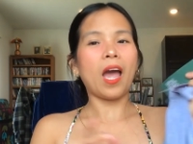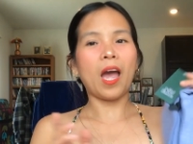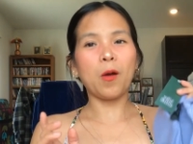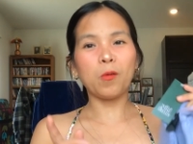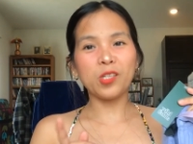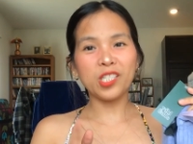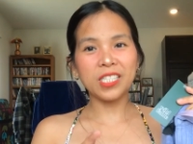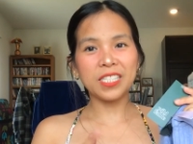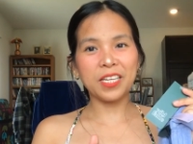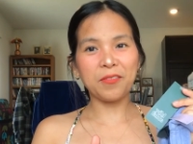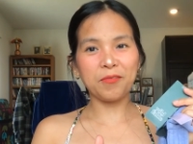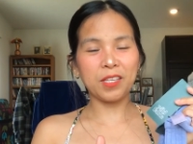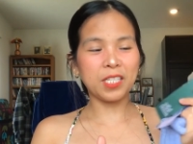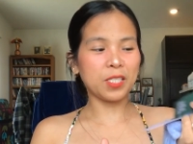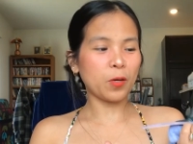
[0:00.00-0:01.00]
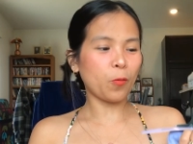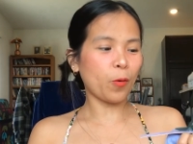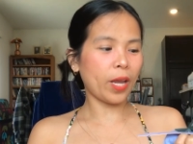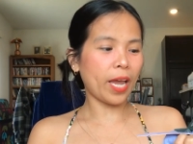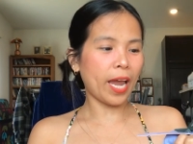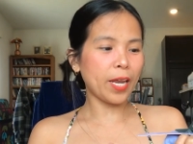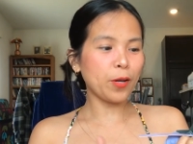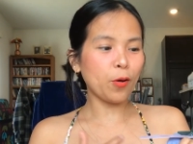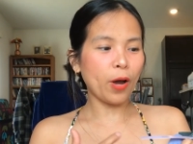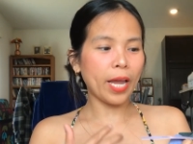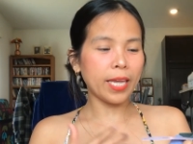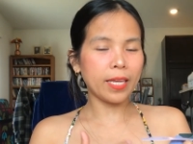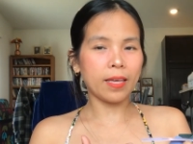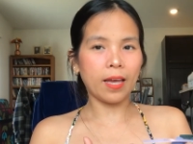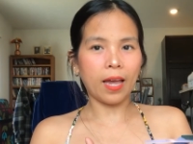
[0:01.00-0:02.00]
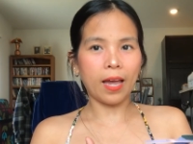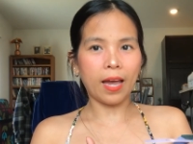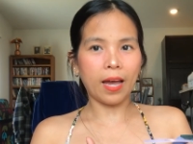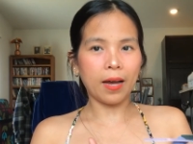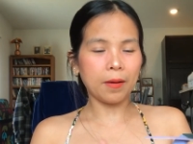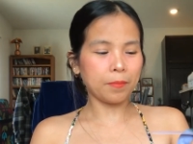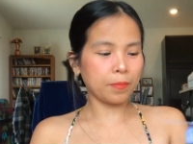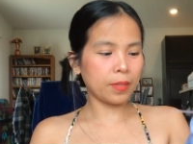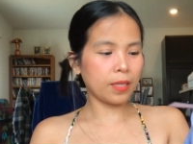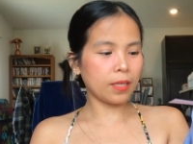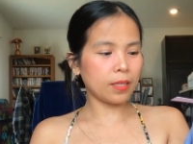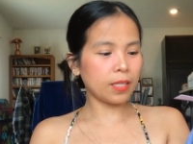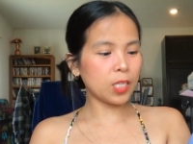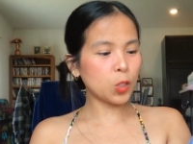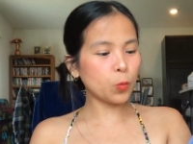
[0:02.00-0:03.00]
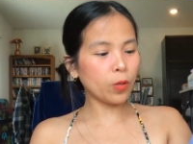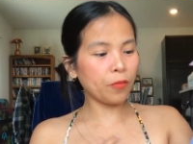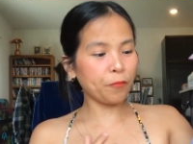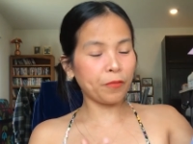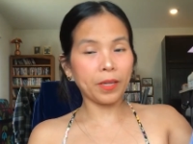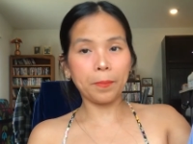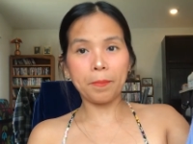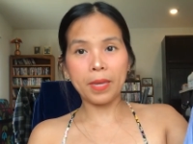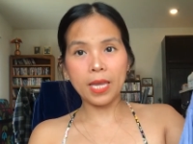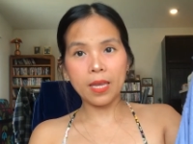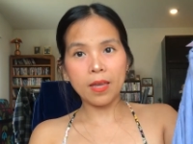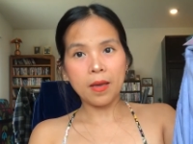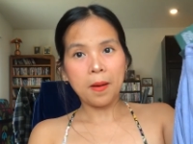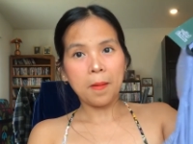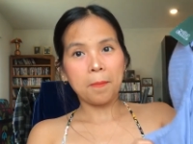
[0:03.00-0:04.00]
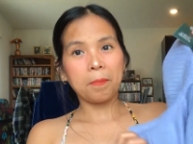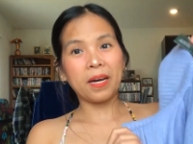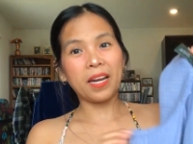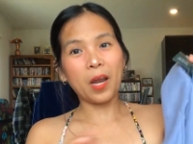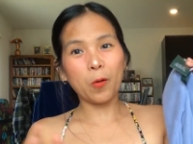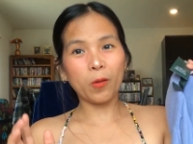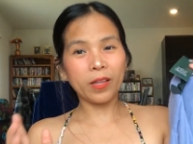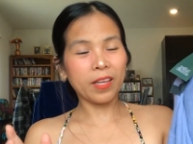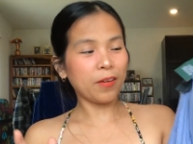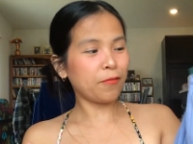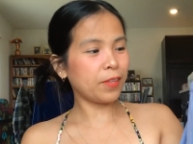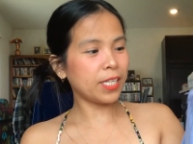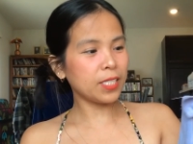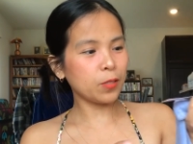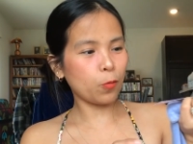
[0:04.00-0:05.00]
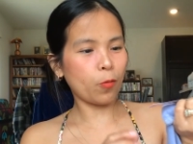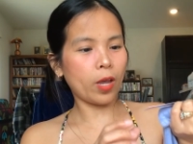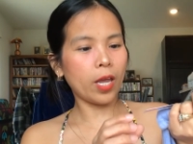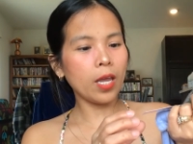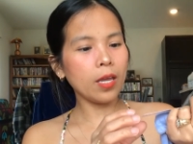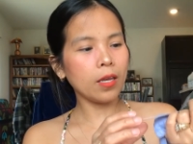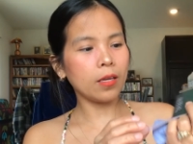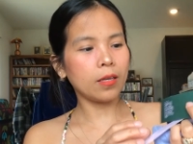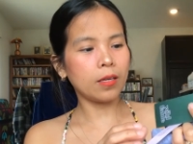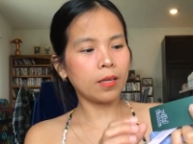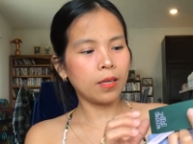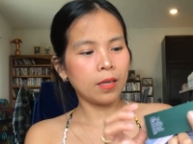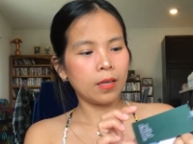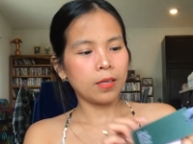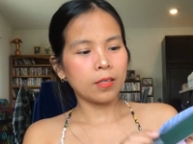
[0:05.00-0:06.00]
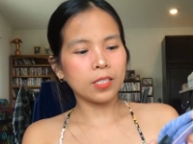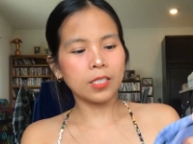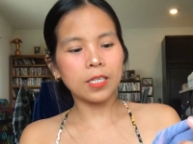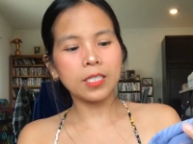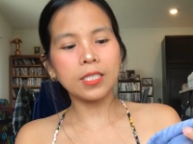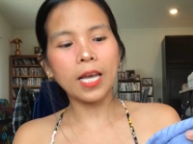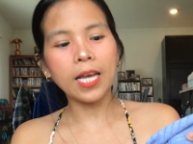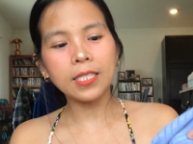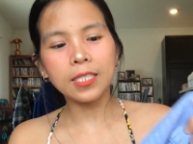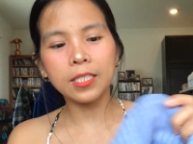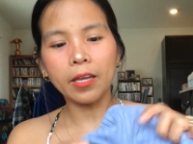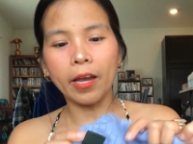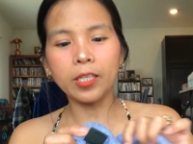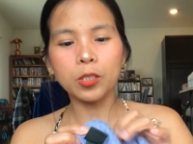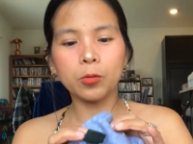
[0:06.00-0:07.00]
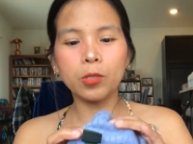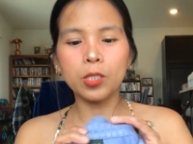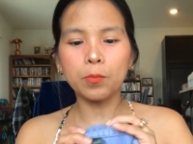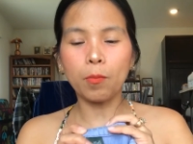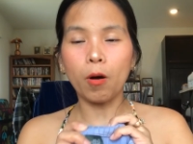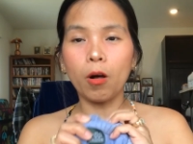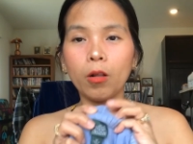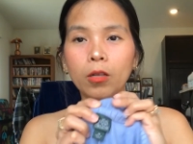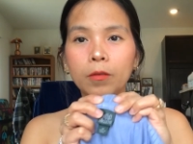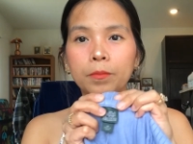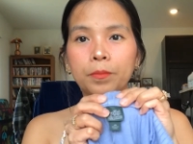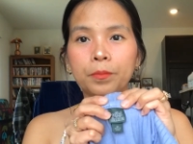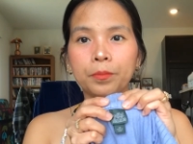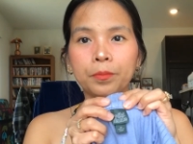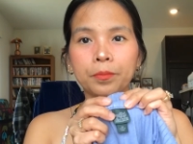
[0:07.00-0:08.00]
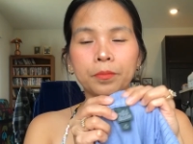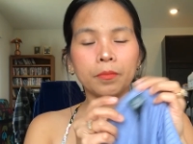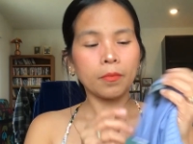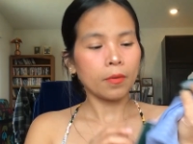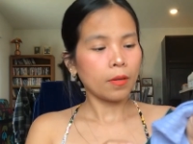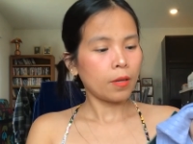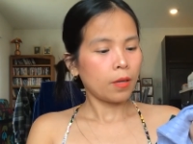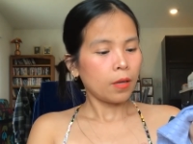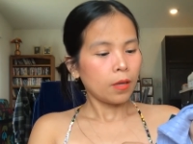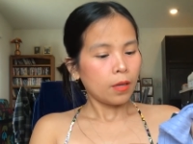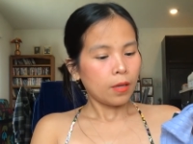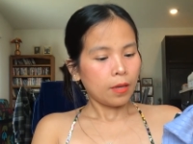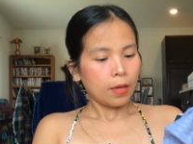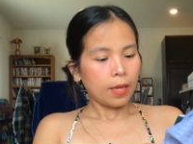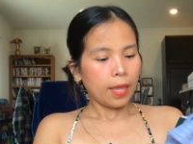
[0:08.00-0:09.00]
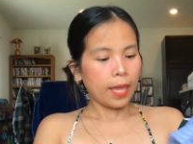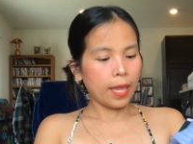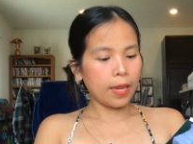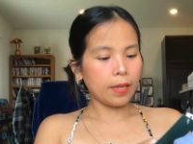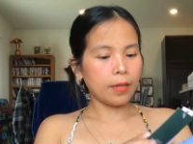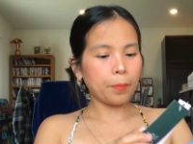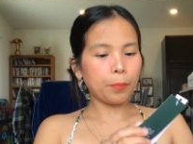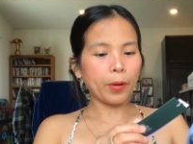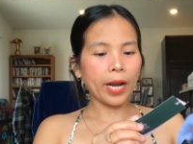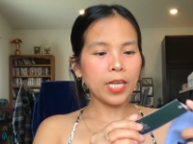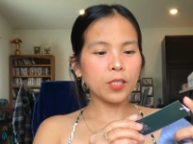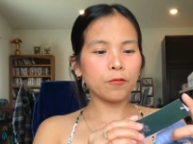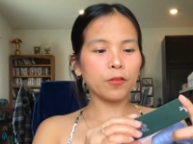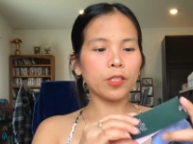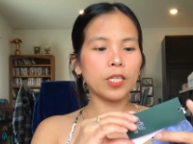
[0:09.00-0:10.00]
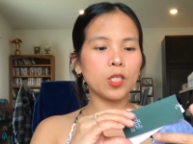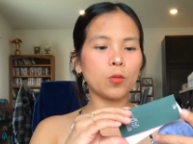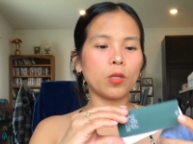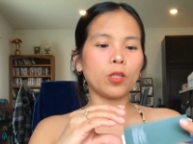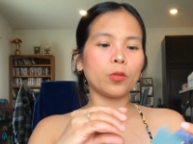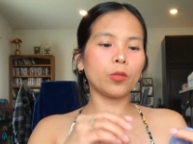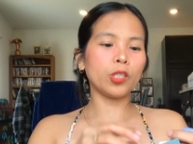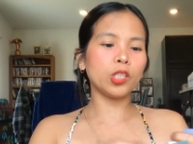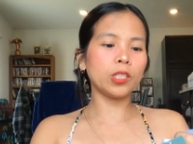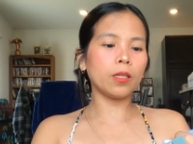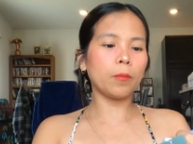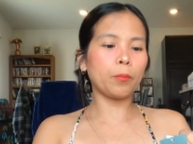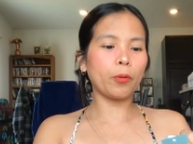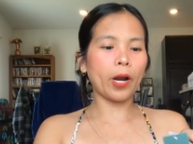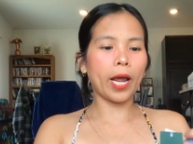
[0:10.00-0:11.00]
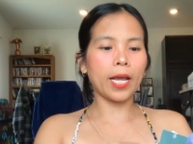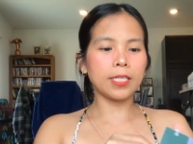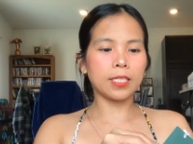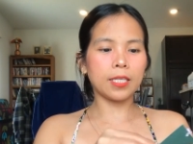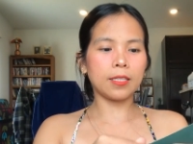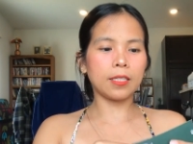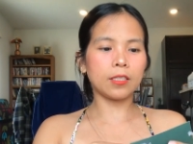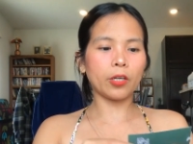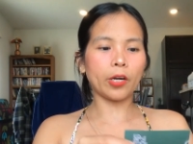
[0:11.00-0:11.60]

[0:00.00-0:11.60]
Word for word: I will just give this away. I know I um this will fit me, but I will give this away because the size is extra small. And the price for this one, the original price at the